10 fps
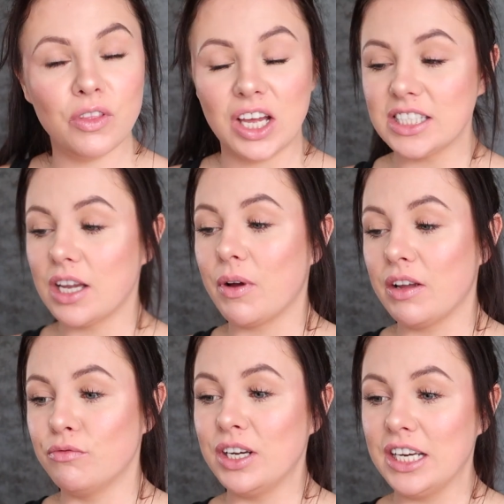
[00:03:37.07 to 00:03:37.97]
That's how I
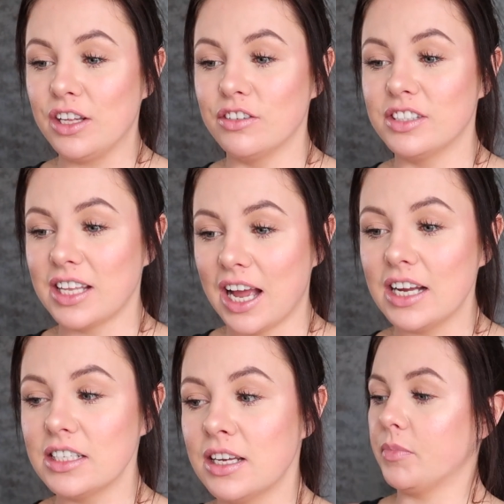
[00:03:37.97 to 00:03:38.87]
really use
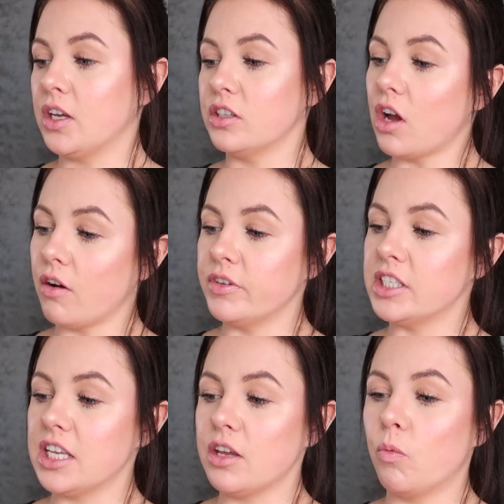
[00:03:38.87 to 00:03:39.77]
that, because
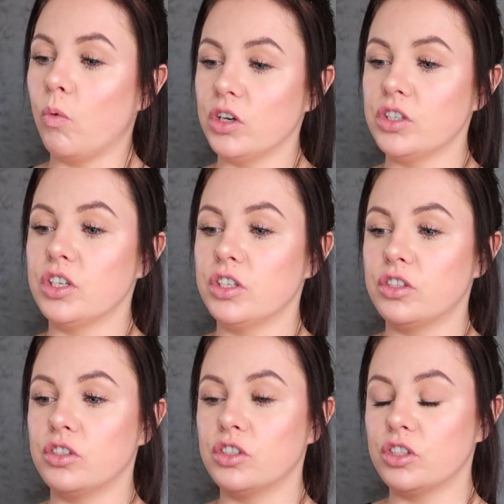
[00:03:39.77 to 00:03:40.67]
obviously you want to
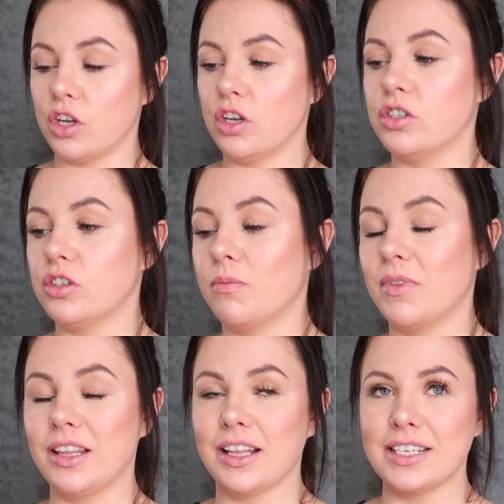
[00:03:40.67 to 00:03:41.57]
search
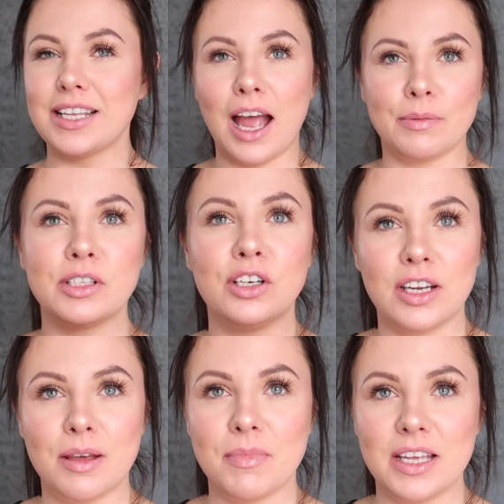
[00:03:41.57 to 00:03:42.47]
something that is
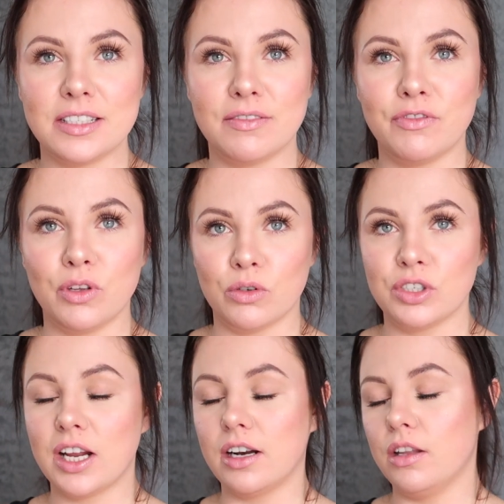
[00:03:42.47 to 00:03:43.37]
absolutely amazing for your
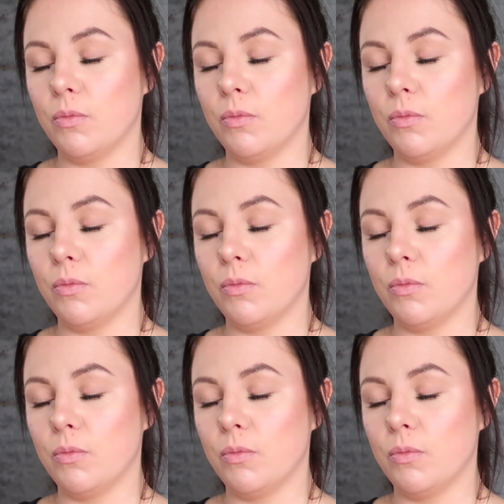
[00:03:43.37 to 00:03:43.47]
channel.